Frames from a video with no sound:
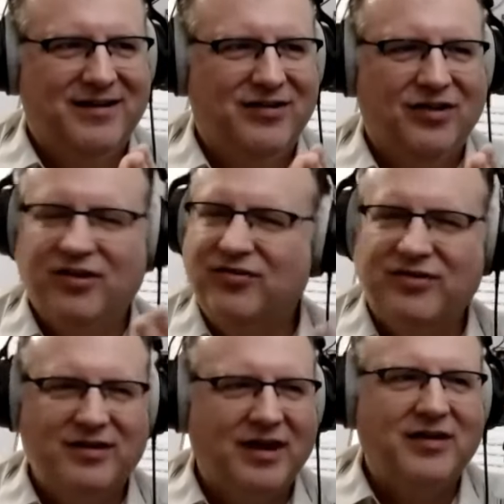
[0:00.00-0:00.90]
Does,
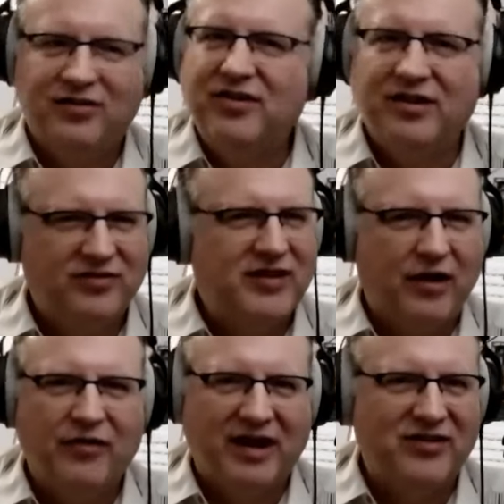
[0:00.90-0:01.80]
it, does, does it
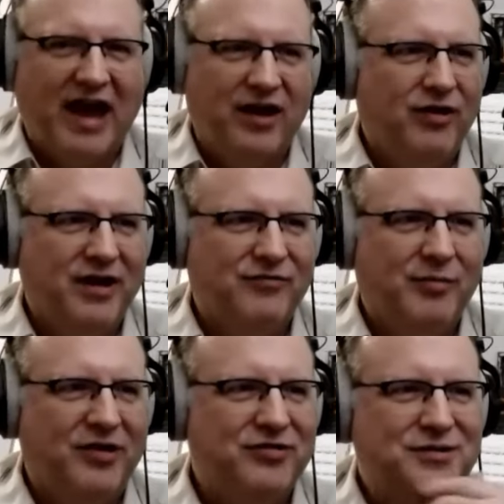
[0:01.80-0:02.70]
sound like it's accurate
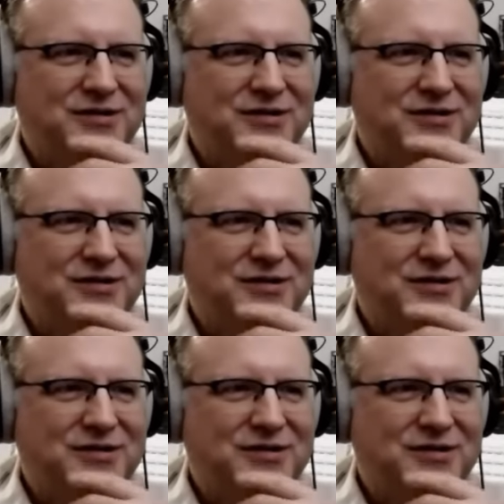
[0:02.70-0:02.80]
information?